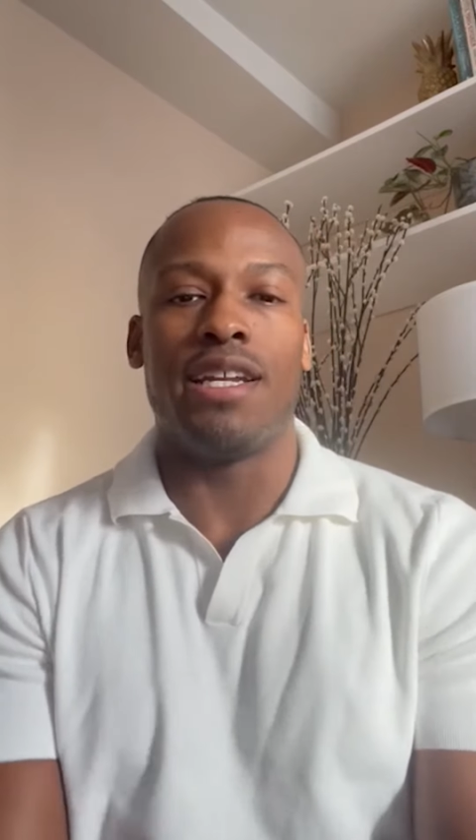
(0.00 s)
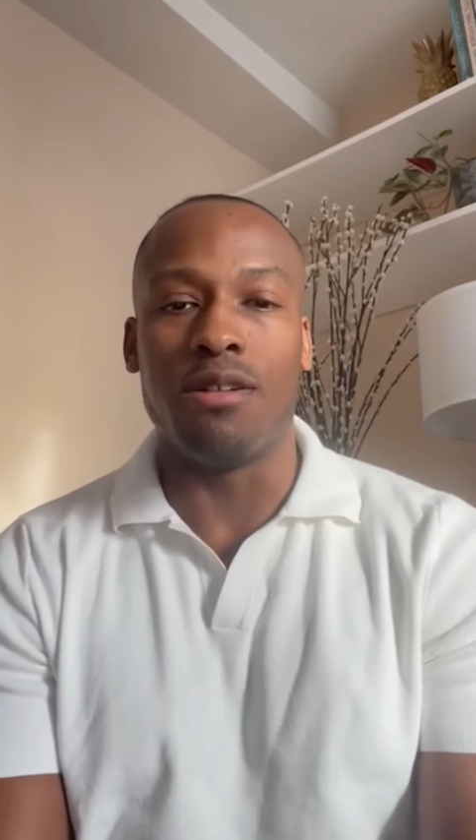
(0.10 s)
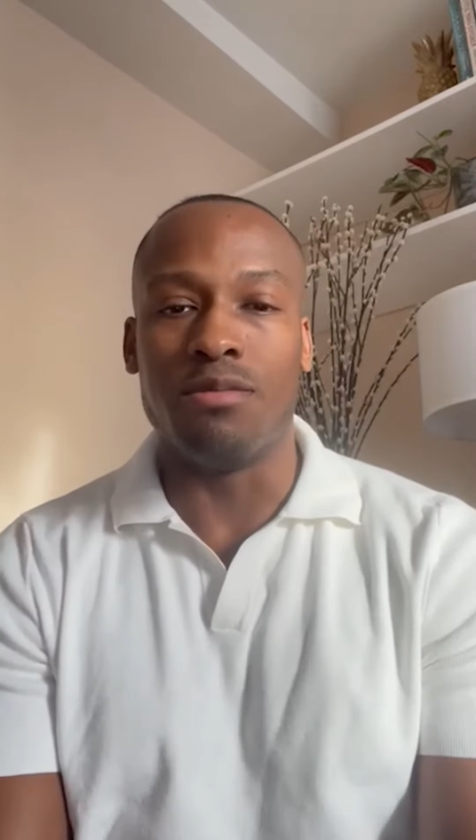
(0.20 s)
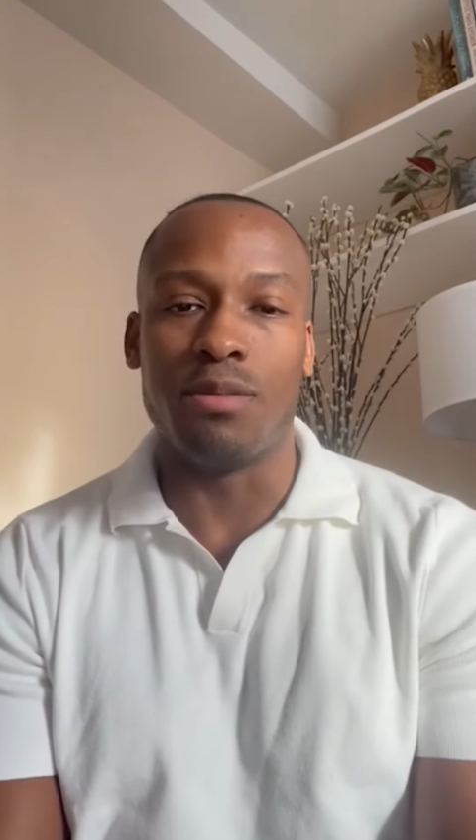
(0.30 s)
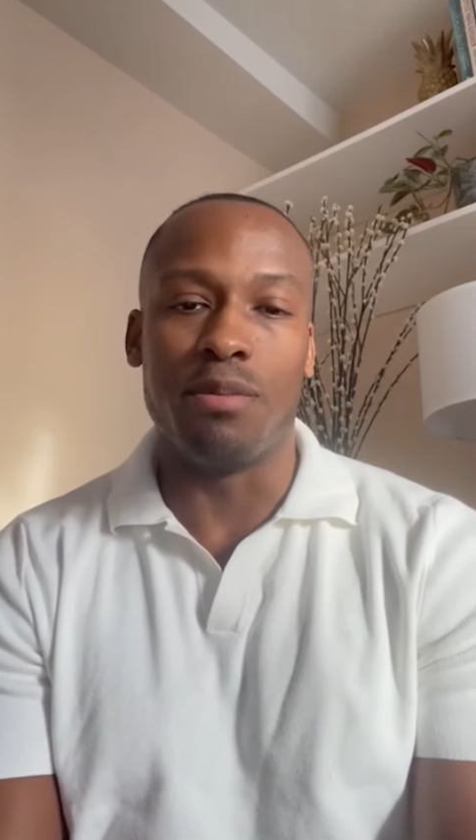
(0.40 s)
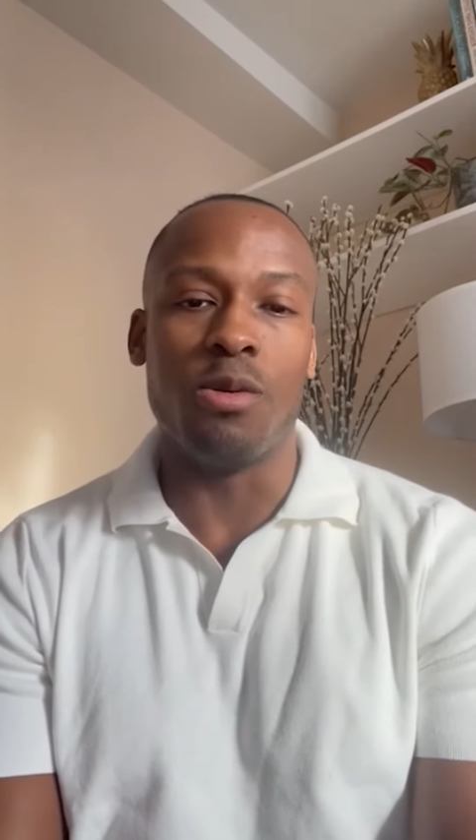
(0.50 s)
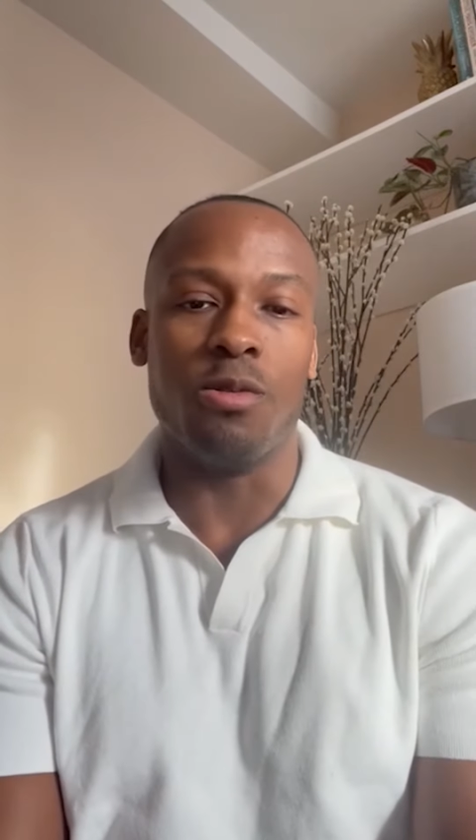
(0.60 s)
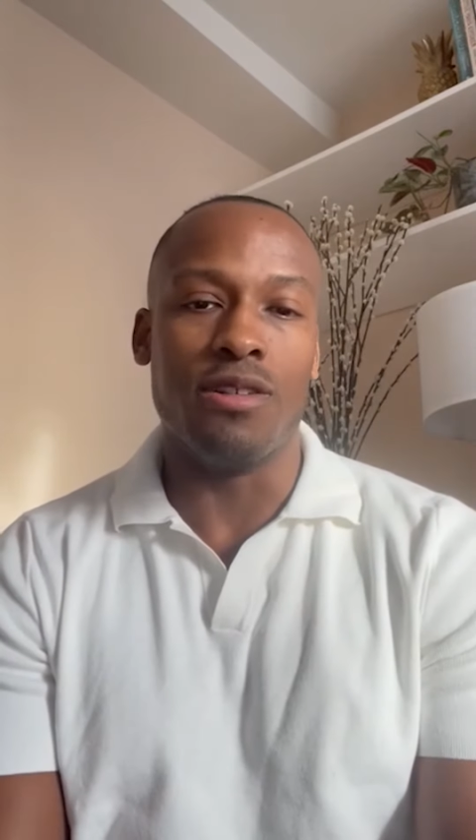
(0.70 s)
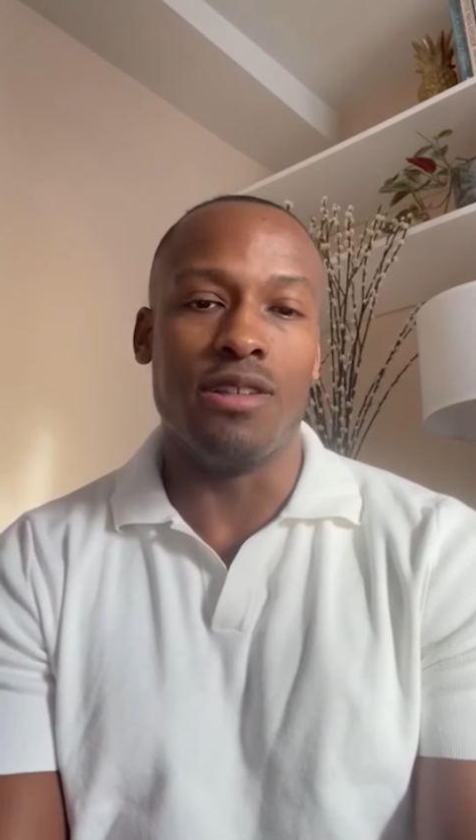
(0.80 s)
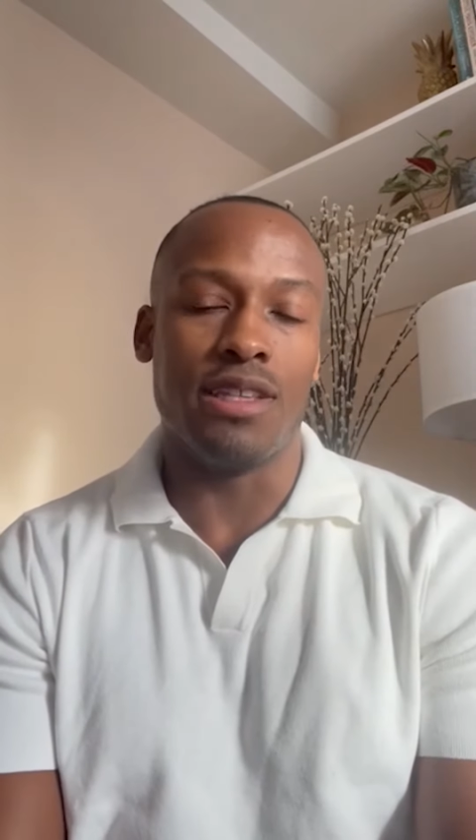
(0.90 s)
help support
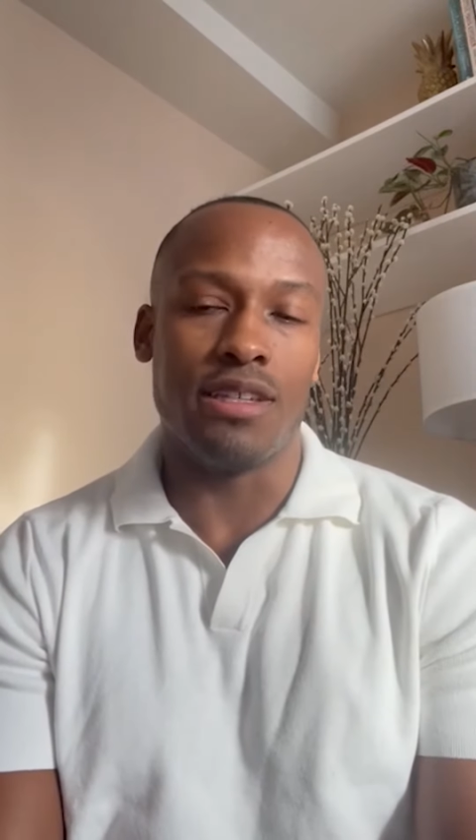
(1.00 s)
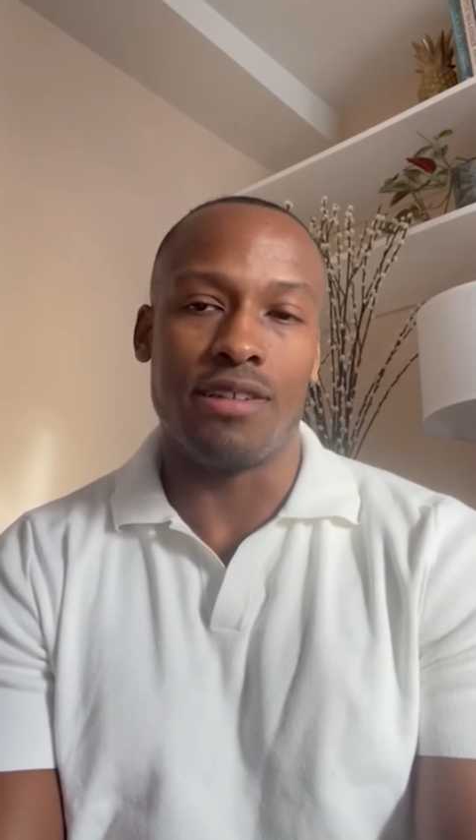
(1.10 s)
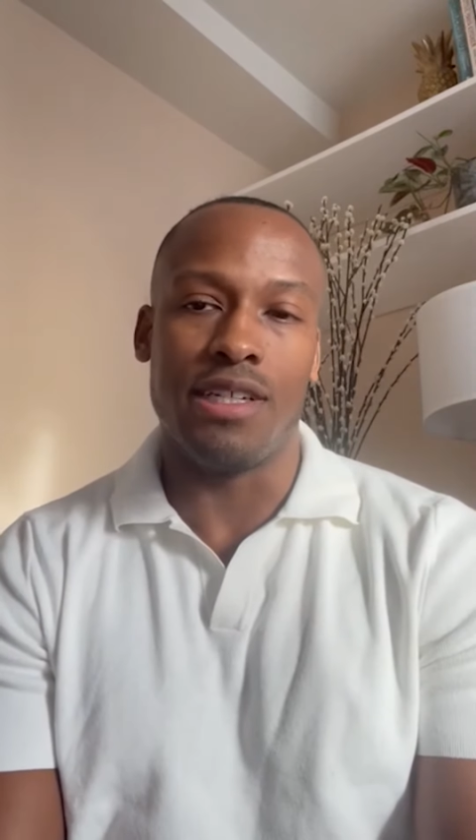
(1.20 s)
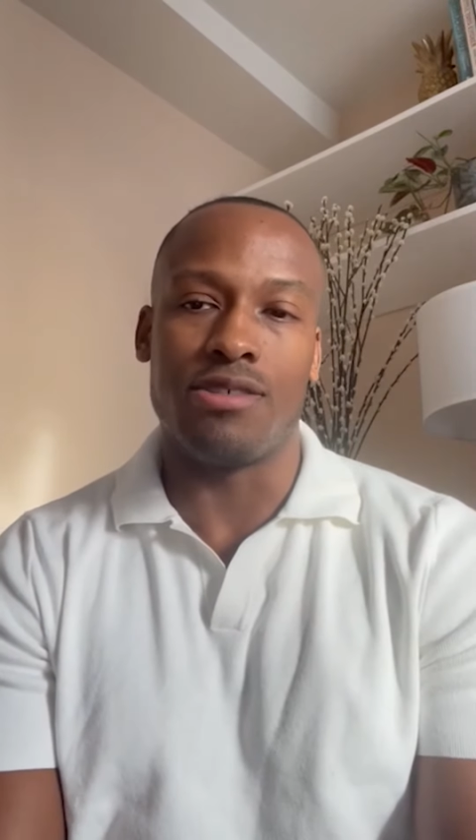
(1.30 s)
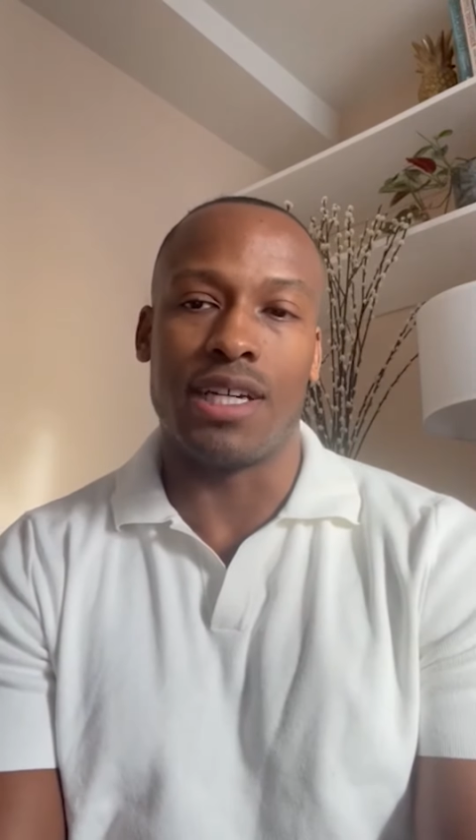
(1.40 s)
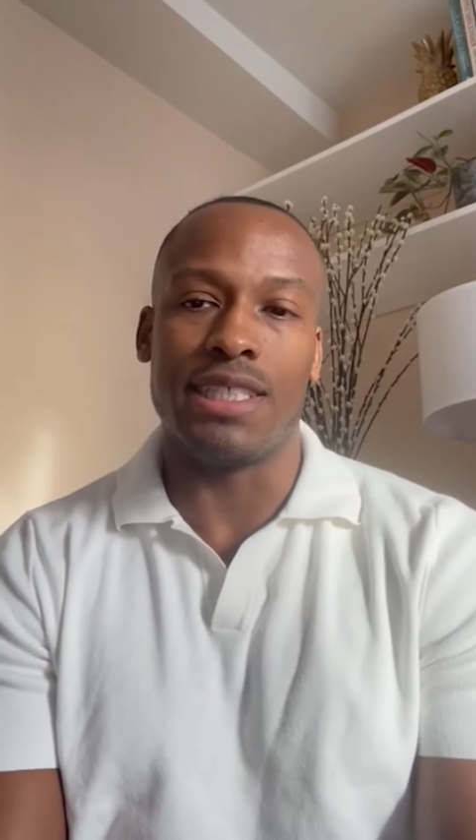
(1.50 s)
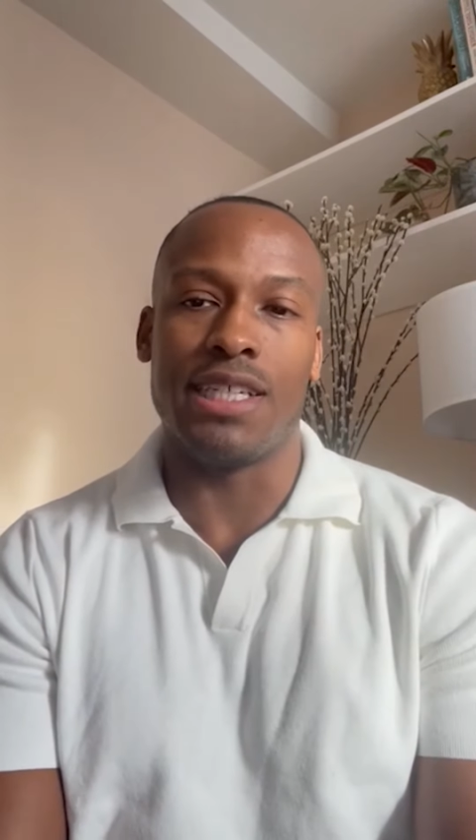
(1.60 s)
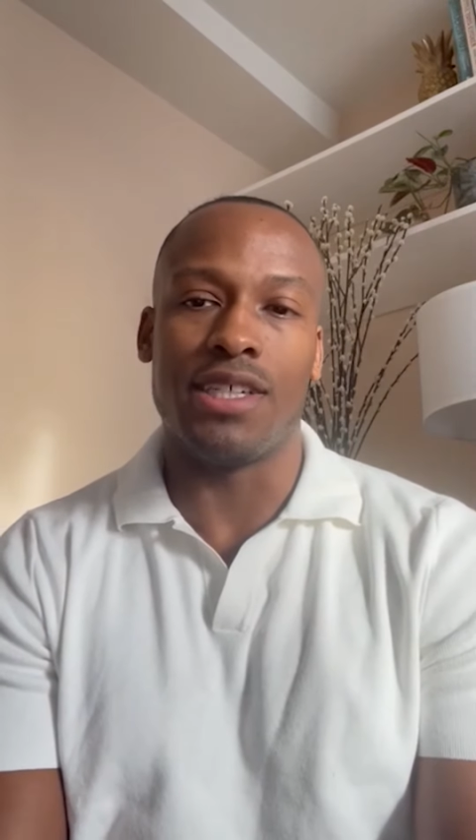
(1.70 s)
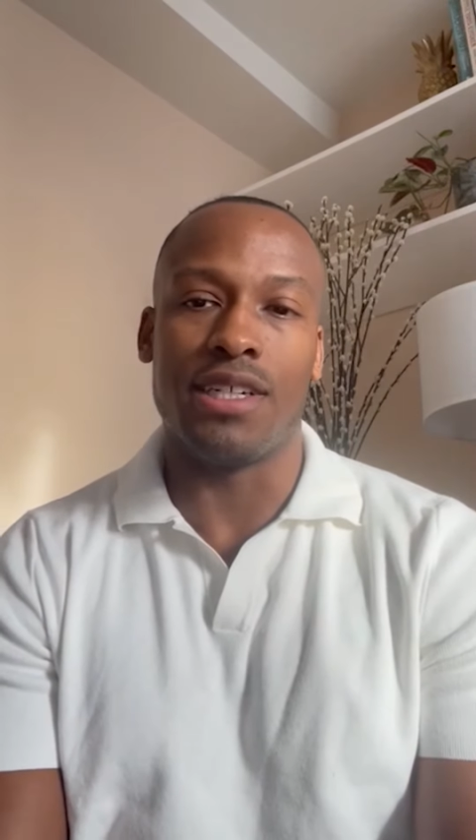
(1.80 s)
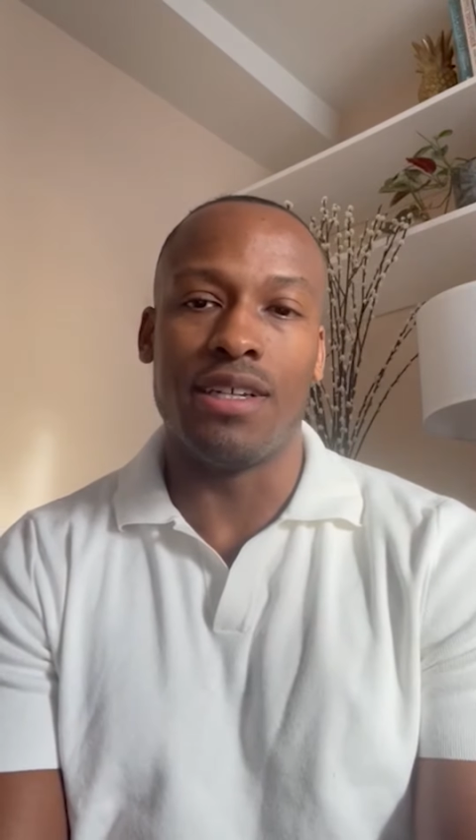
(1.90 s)
the green
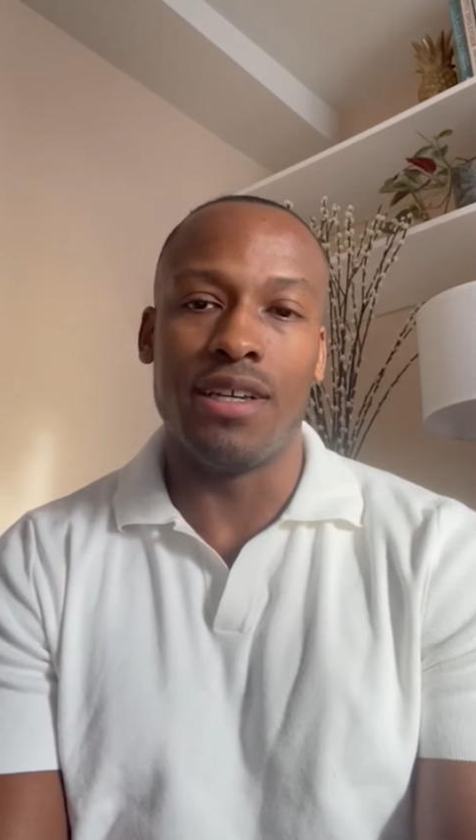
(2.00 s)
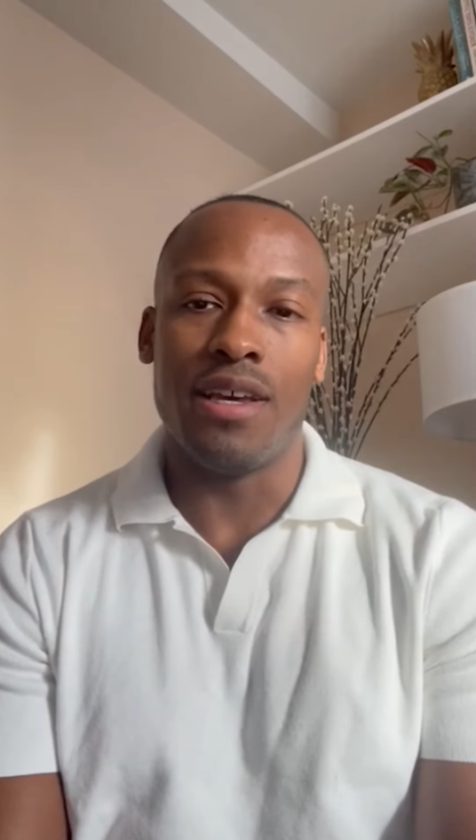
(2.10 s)
transition.